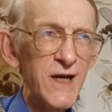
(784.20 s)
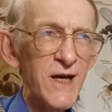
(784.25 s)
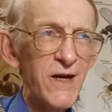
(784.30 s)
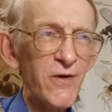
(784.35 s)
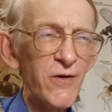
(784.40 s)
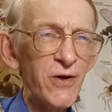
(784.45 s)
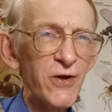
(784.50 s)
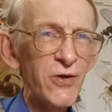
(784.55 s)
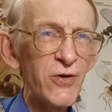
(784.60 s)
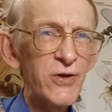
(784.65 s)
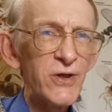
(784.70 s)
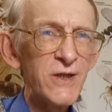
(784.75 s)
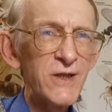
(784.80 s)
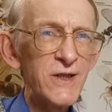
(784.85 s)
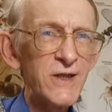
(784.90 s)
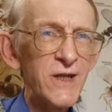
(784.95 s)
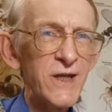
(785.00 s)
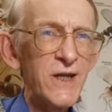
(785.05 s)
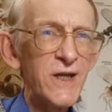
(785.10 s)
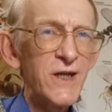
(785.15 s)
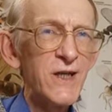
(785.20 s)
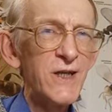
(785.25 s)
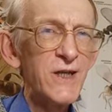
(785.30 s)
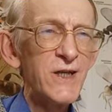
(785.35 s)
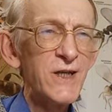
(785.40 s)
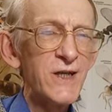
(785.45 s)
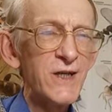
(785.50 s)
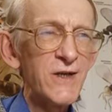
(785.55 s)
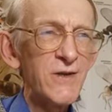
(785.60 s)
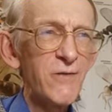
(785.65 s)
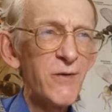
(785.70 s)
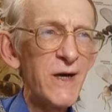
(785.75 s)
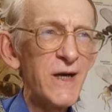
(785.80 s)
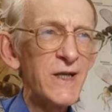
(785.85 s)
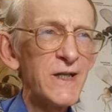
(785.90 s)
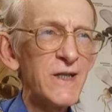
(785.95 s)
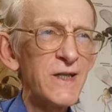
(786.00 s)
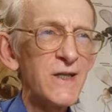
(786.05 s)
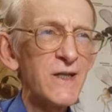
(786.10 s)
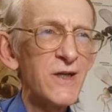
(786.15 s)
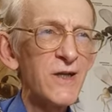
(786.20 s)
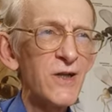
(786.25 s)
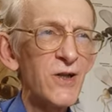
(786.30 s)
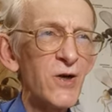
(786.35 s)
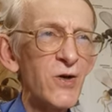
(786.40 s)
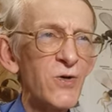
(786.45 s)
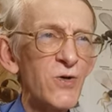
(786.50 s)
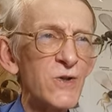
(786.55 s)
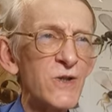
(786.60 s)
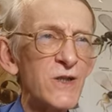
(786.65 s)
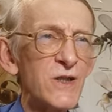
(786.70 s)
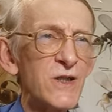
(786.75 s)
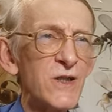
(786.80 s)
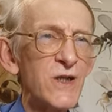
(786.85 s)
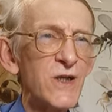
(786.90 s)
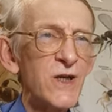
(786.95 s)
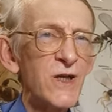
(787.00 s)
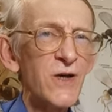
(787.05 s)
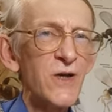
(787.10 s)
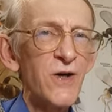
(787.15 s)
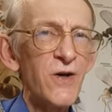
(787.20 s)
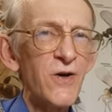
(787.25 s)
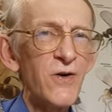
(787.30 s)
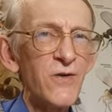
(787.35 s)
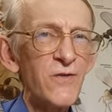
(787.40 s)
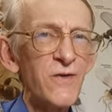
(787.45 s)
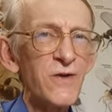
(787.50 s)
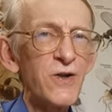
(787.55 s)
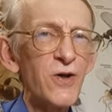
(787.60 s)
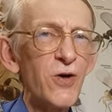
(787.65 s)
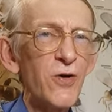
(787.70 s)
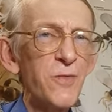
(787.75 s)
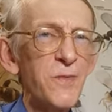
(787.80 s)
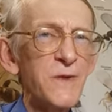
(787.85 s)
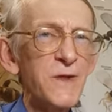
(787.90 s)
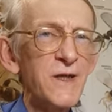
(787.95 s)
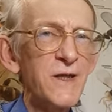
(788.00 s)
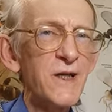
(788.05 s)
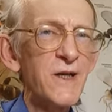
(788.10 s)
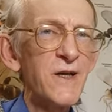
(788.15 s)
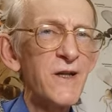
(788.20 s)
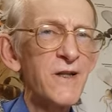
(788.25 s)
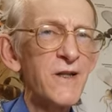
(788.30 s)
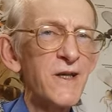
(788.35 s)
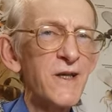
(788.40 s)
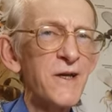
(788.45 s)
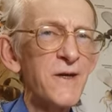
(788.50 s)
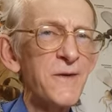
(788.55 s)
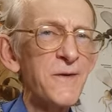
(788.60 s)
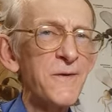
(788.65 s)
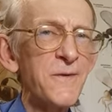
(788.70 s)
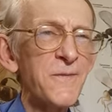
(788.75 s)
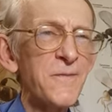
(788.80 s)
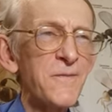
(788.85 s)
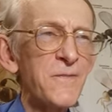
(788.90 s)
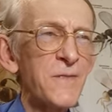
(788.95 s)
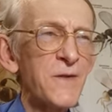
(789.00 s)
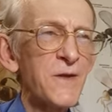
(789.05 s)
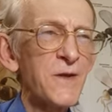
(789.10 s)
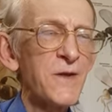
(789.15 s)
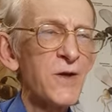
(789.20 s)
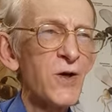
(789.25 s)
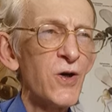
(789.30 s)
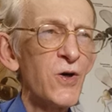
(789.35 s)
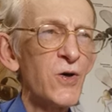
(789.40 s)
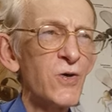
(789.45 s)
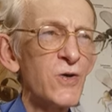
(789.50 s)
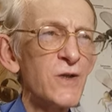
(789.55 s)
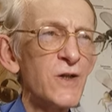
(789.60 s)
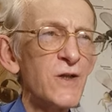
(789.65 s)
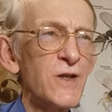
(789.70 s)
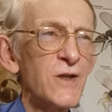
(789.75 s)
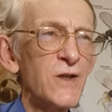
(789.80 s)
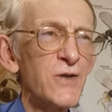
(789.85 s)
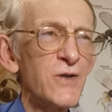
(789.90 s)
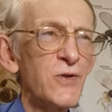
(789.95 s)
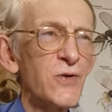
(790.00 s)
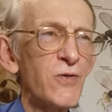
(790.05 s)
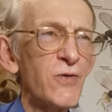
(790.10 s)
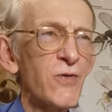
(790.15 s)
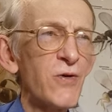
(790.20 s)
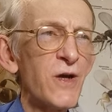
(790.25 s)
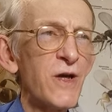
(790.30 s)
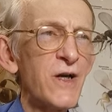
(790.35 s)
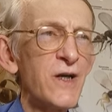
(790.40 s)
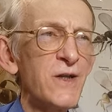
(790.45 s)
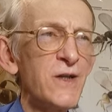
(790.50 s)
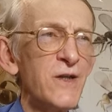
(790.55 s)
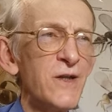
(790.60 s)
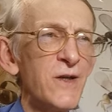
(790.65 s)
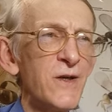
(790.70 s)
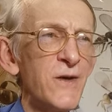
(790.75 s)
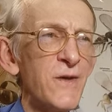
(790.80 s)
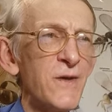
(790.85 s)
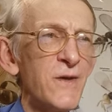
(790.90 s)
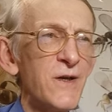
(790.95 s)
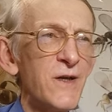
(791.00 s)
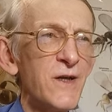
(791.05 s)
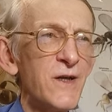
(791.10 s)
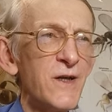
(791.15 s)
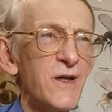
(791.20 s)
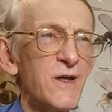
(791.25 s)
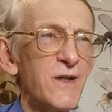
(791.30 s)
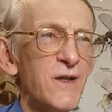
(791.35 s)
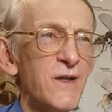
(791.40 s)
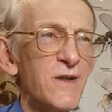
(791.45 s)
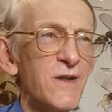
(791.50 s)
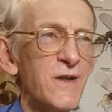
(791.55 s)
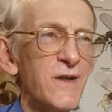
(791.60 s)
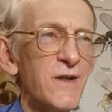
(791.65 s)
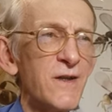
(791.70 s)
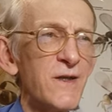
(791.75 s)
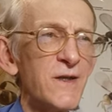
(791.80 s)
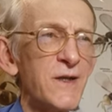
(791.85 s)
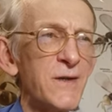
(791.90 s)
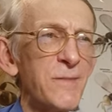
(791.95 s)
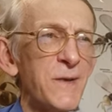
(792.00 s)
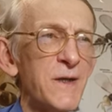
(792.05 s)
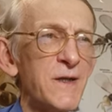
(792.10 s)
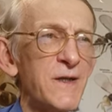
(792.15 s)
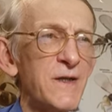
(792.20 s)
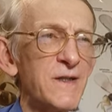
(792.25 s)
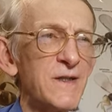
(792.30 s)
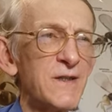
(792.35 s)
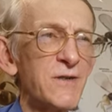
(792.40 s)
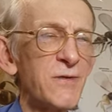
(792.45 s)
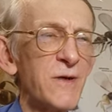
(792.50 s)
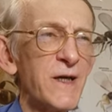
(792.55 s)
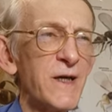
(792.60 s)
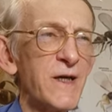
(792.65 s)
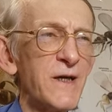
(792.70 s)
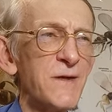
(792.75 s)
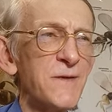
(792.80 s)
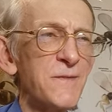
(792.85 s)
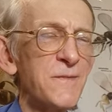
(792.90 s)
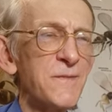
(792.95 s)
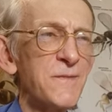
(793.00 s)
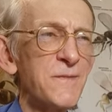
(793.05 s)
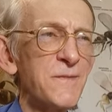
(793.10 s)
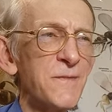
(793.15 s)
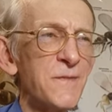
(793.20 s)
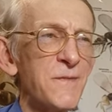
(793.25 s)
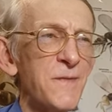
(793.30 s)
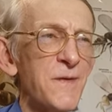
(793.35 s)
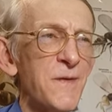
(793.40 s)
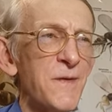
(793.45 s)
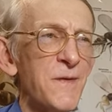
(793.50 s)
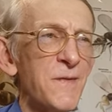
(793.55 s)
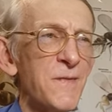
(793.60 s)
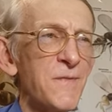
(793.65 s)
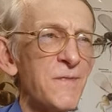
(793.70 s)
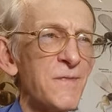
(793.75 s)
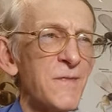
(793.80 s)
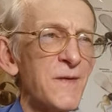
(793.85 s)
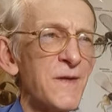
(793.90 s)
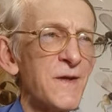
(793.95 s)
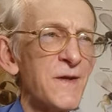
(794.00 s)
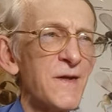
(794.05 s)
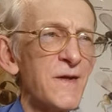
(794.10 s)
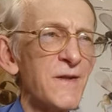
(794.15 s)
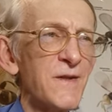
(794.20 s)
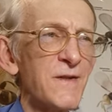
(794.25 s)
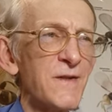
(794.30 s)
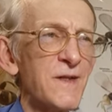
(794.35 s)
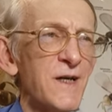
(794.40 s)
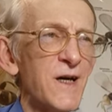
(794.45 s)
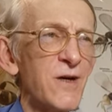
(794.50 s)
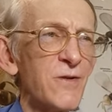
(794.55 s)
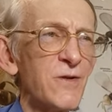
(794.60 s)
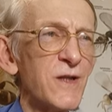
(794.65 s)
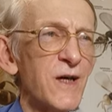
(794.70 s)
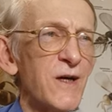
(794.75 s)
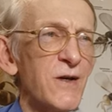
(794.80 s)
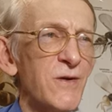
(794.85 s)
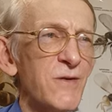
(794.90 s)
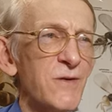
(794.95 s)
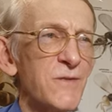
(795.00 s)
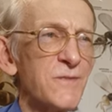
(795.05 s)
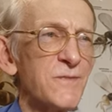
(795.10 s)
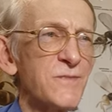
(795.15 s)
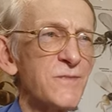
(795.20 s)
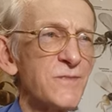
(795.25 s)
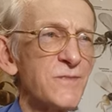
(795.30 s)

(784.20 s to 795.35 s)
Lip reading: I recorded it quite close on the top near the Hotel Ukraine in Independence Square in the downtown.